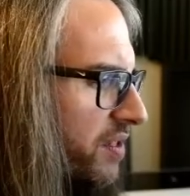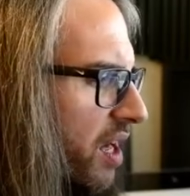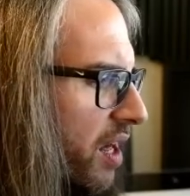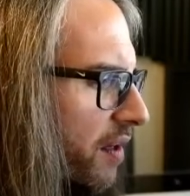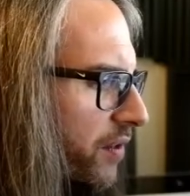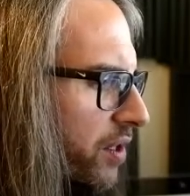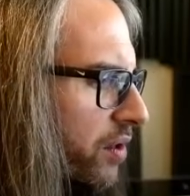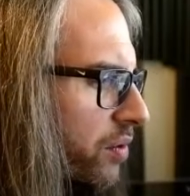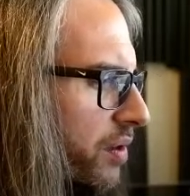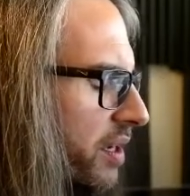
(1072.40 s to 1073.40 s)
dissolve, you
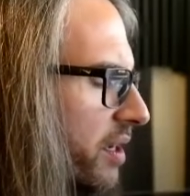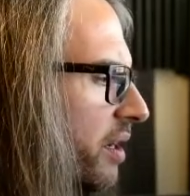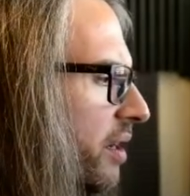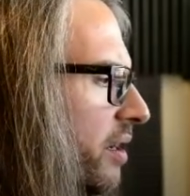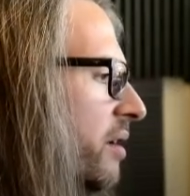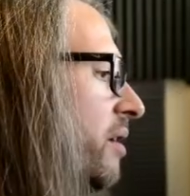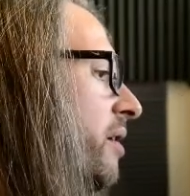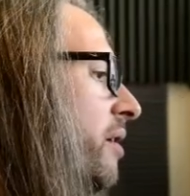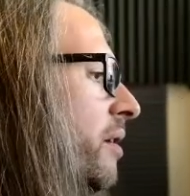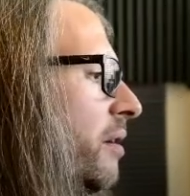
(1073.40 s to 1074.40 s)
know, the uh,
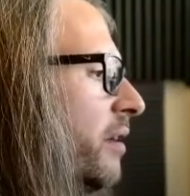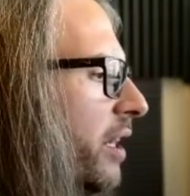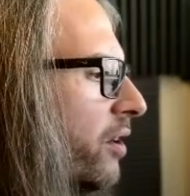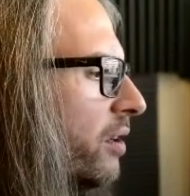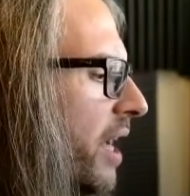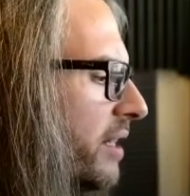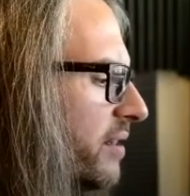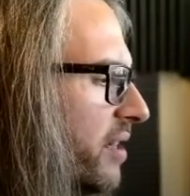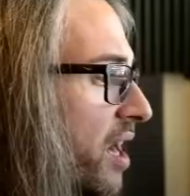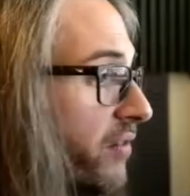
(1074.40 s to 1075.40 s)
linear light
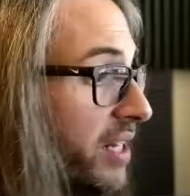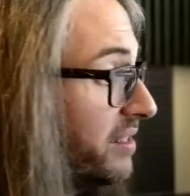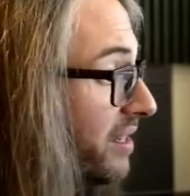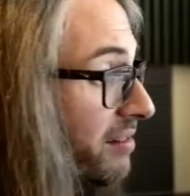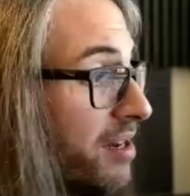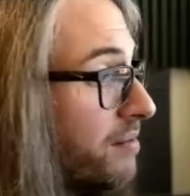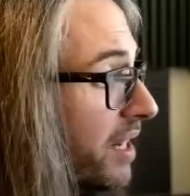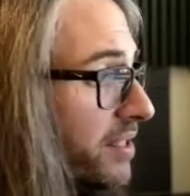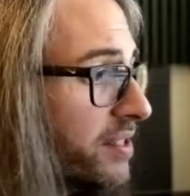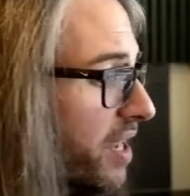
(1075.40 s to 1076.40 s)
dissolve?" And he said,
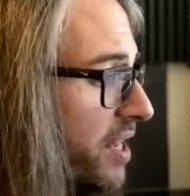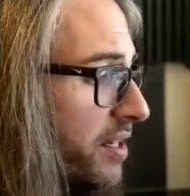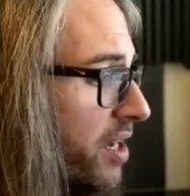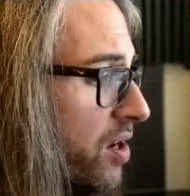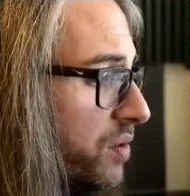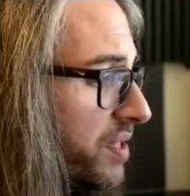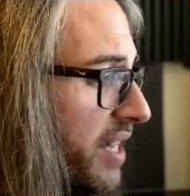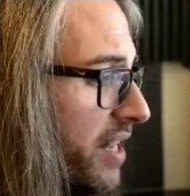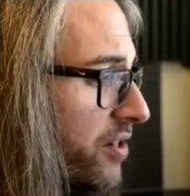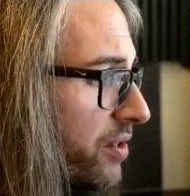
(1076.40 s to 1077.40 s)
"No, I just kind of go
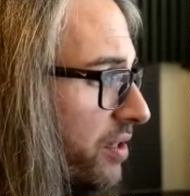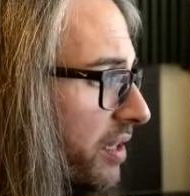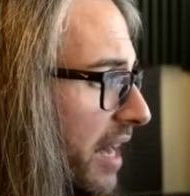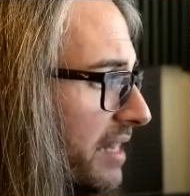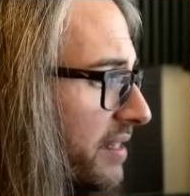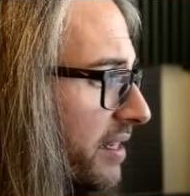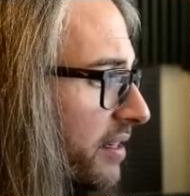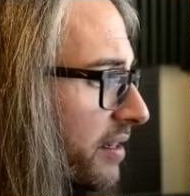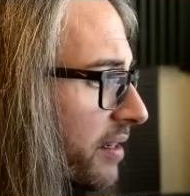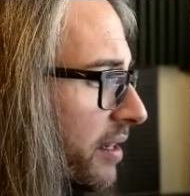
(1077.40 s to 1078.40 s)
standard
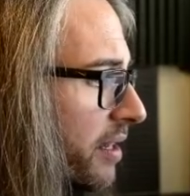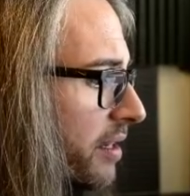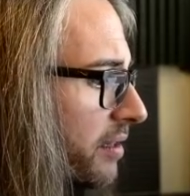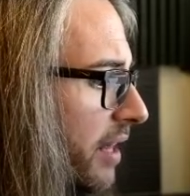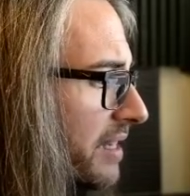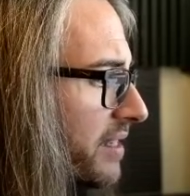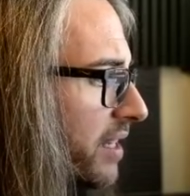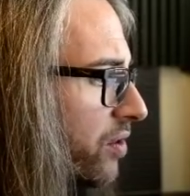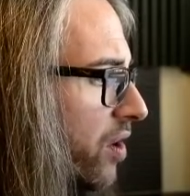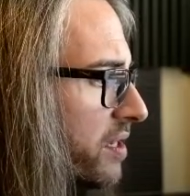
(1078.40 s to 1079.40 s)
classic
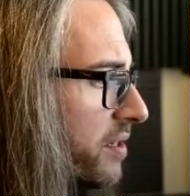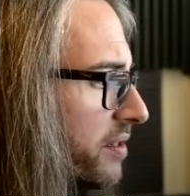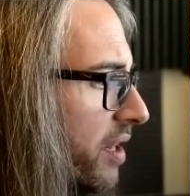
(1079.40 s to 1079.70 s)
classic cross